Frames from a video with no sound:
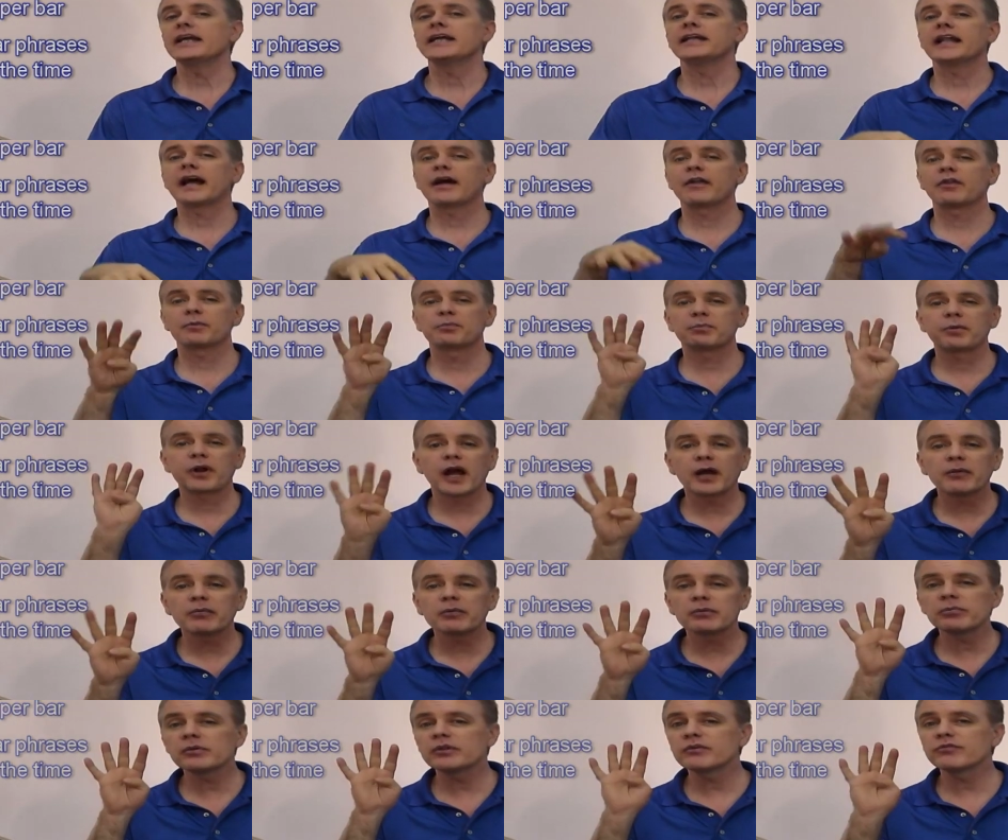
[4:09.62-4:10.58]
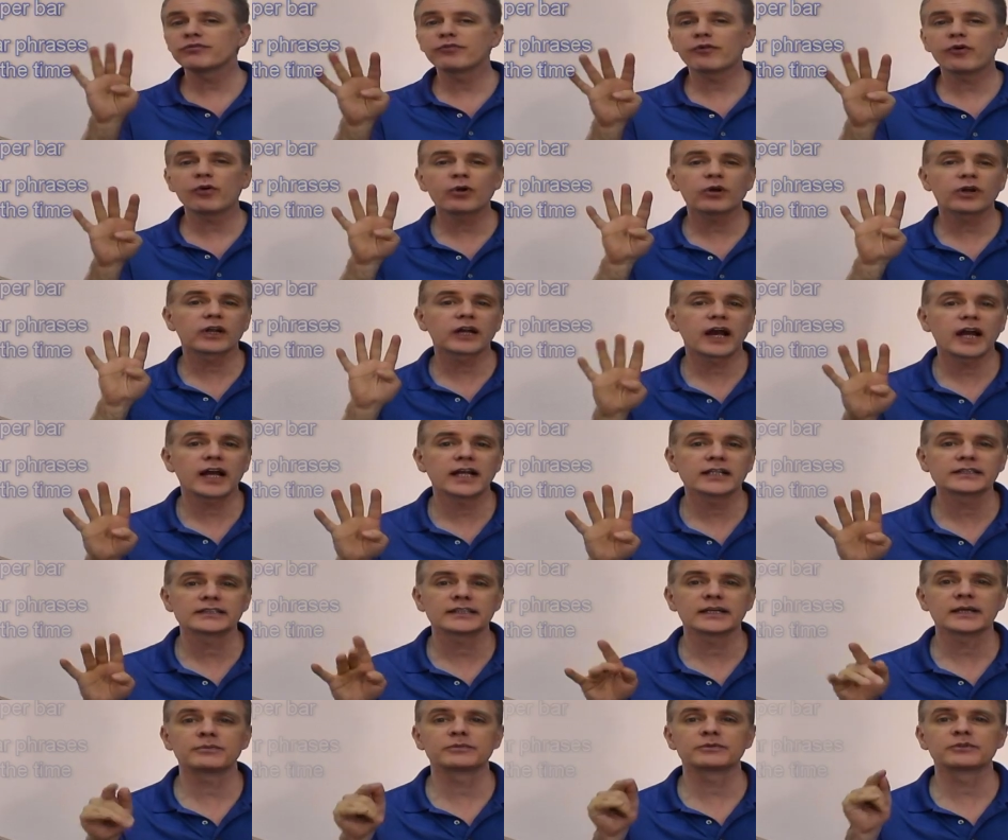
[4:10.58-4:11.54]
Now, the probably 4
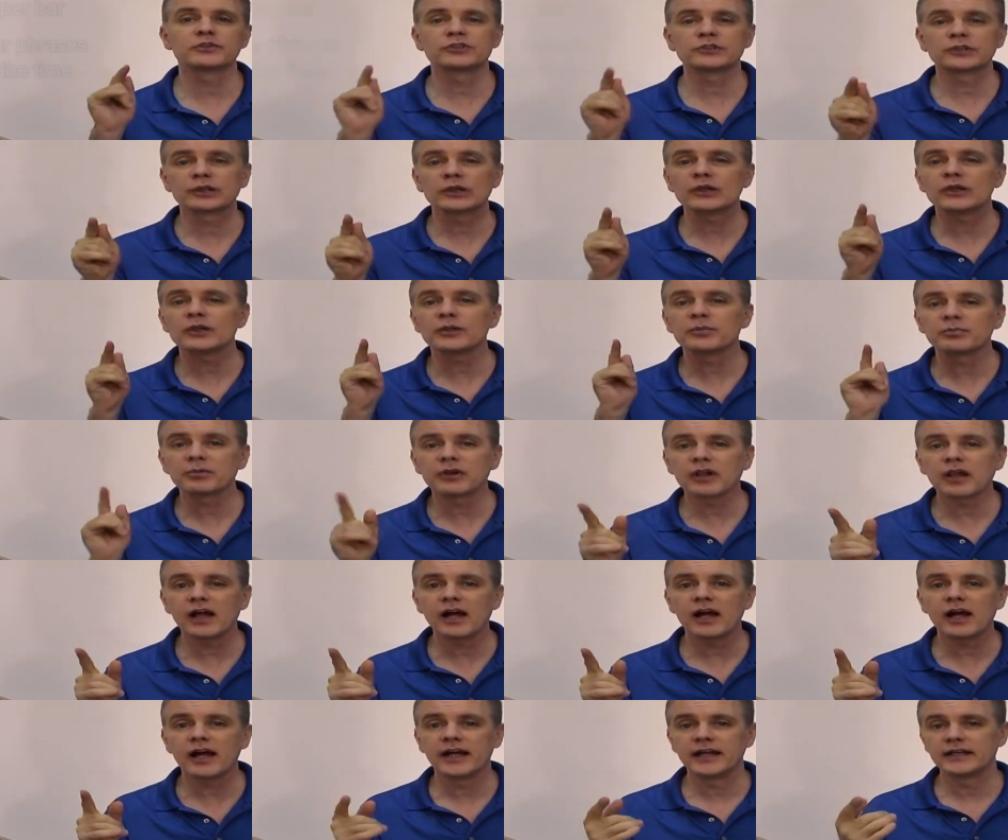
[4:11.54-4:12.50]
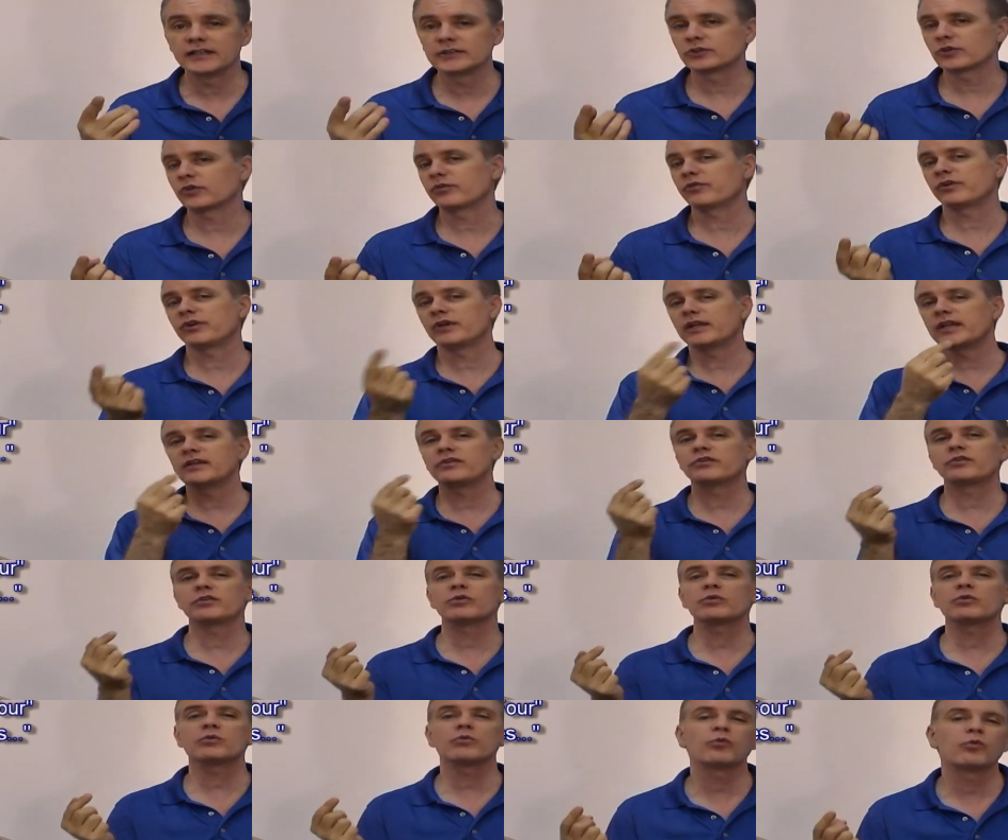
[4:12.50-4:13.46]
concept still applies, so if you need
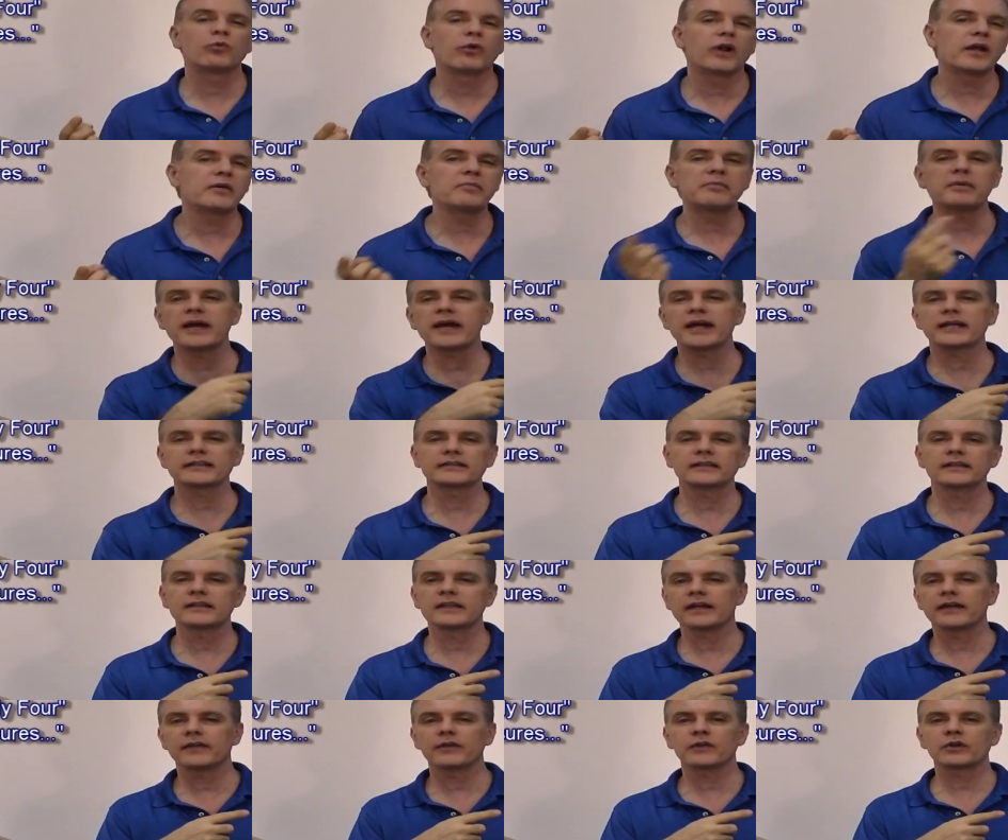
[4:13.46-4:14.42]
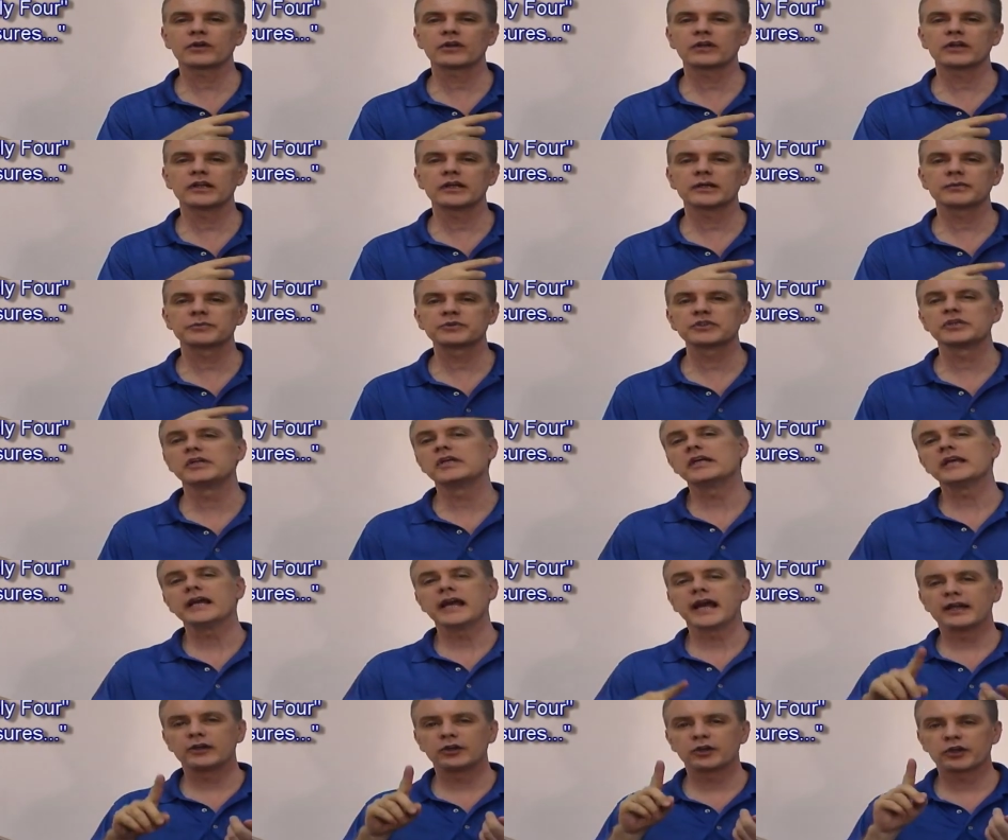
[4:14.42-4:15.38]
to, run back to the other clips
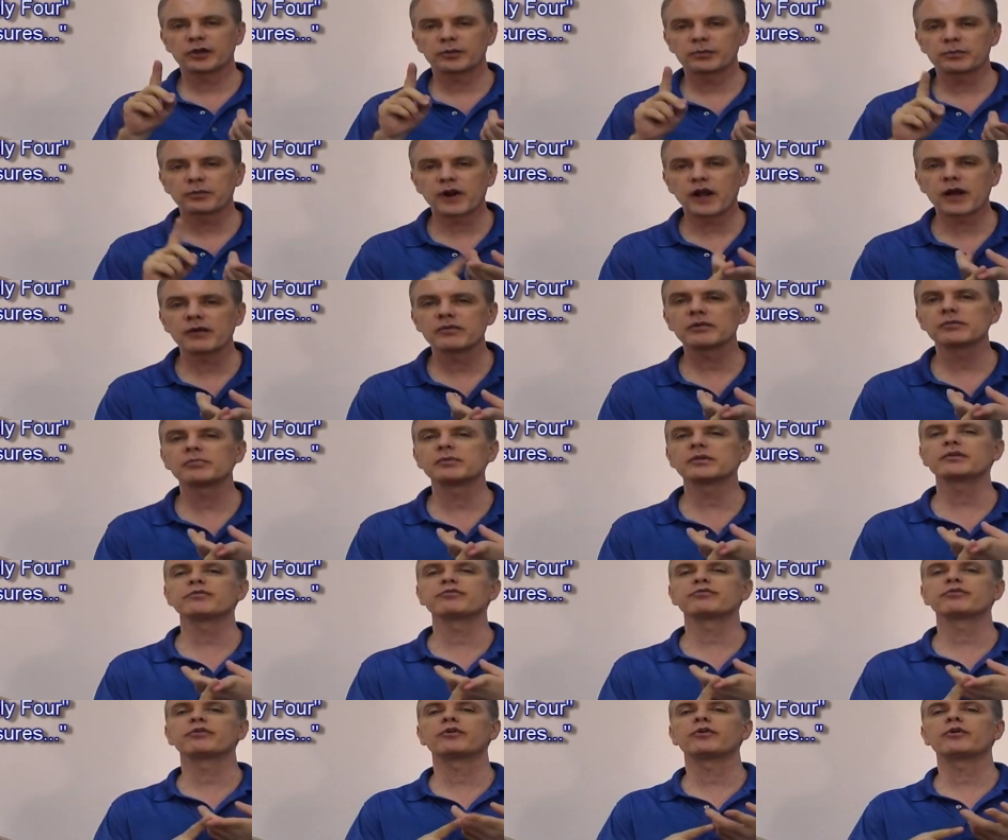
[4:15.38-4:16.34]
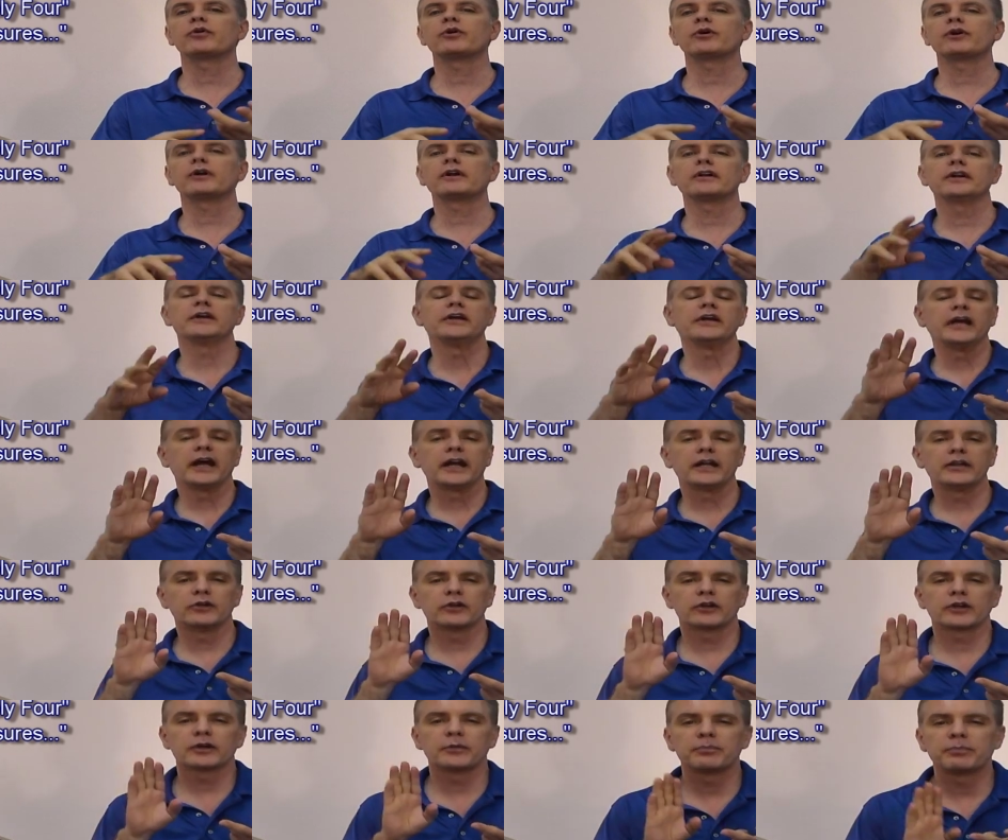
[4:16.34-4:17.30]
and look at probably 4 and
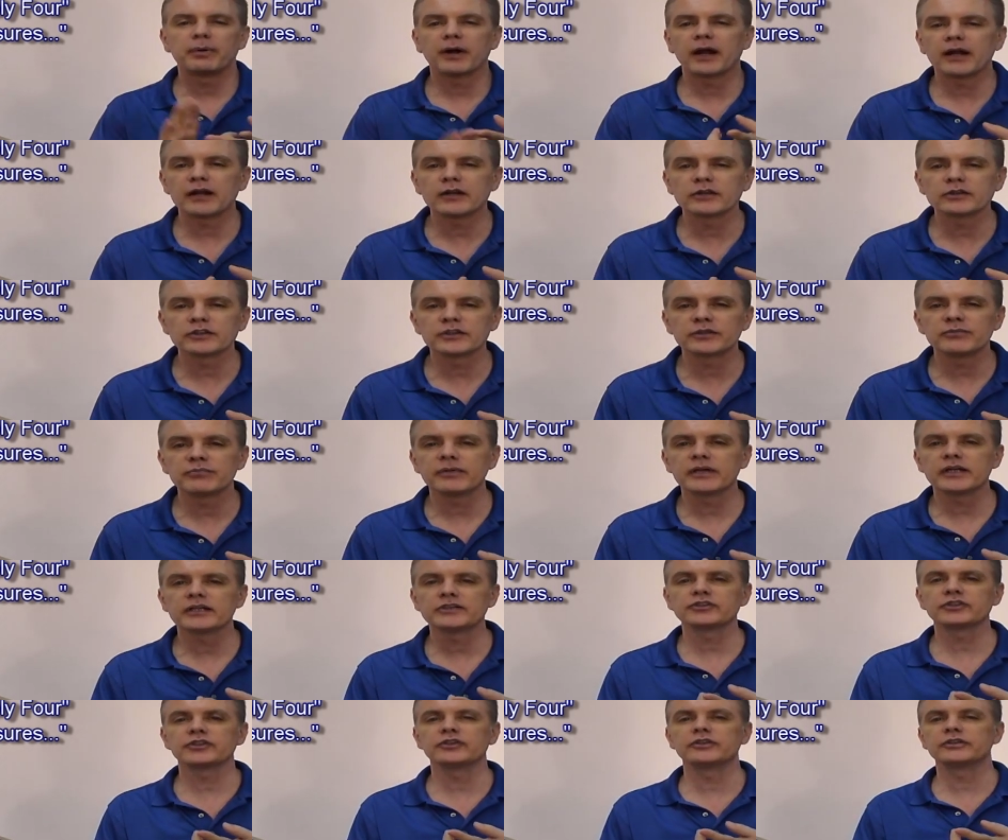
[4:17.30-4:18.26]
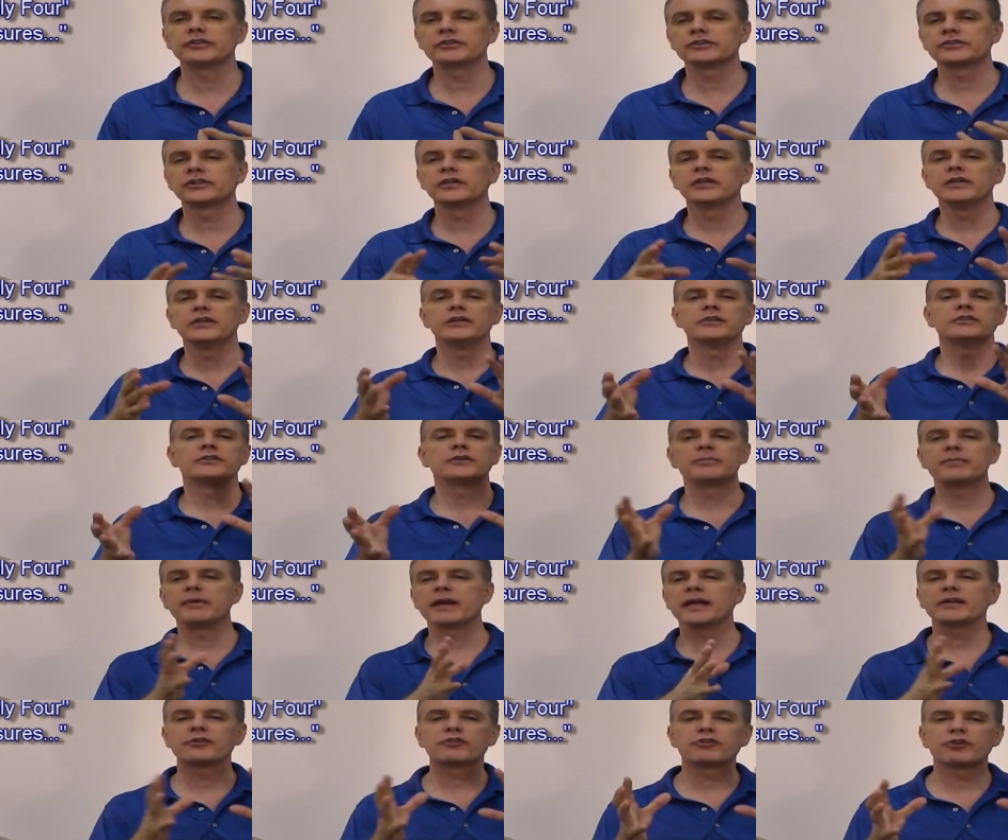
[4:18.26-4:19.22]
look at bars and measures to
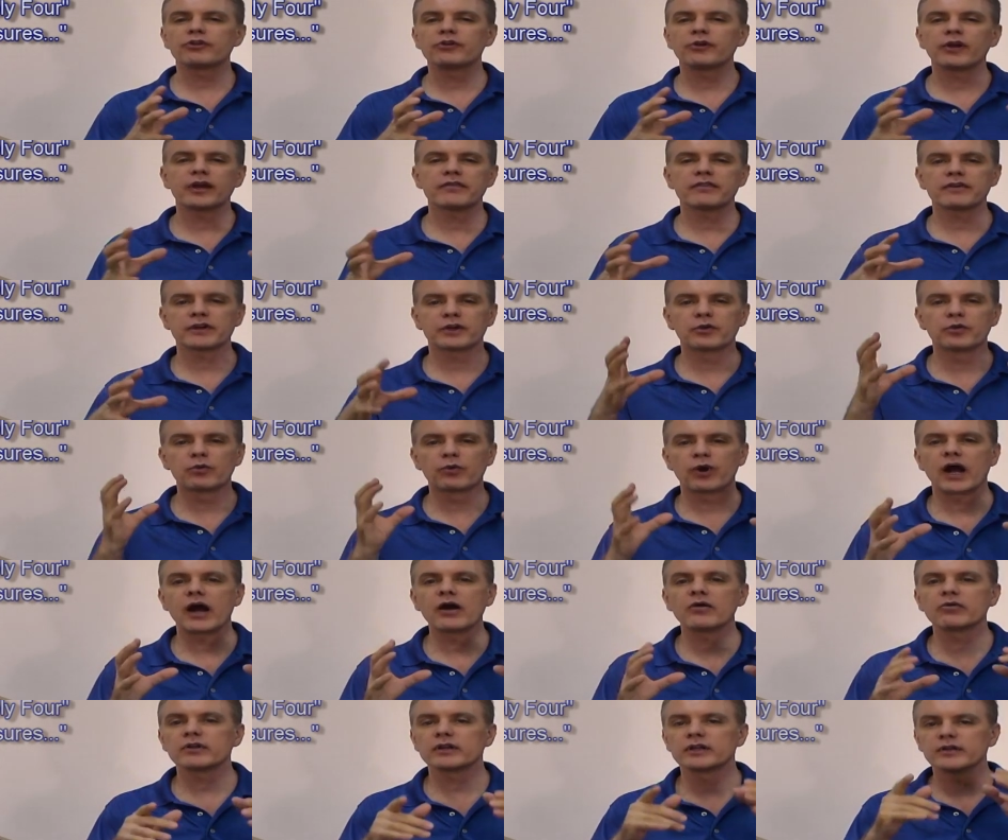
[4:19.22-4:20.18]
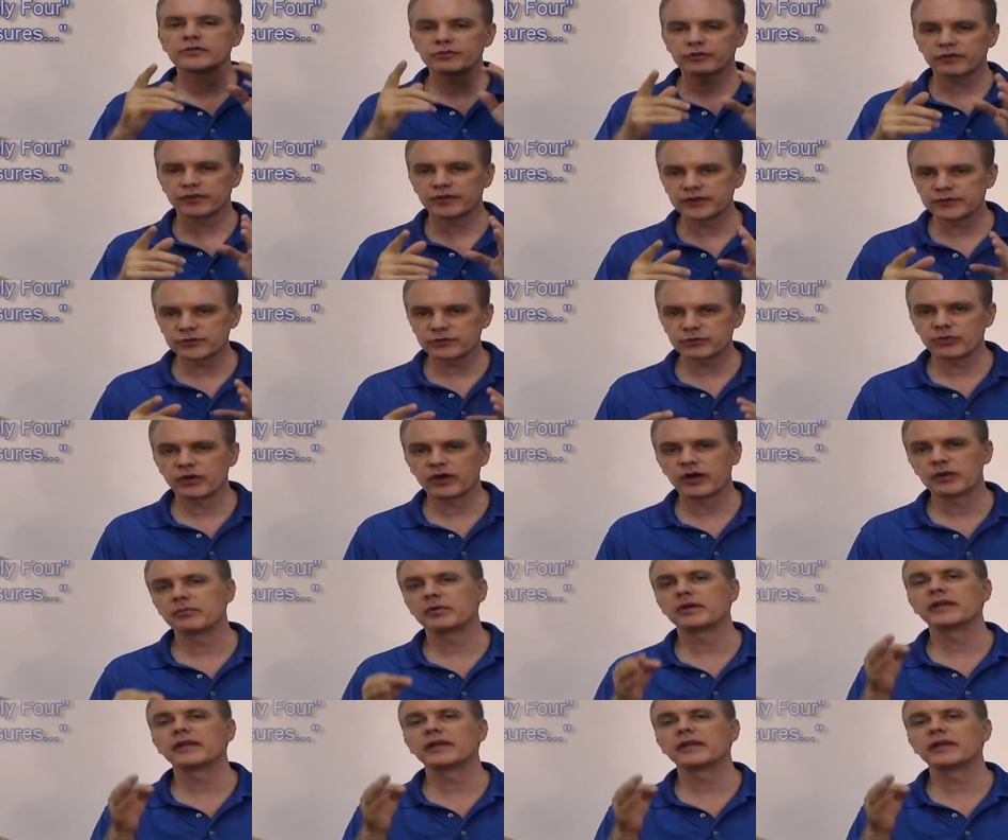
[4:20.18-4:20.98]
make sure you have a grounding for this one.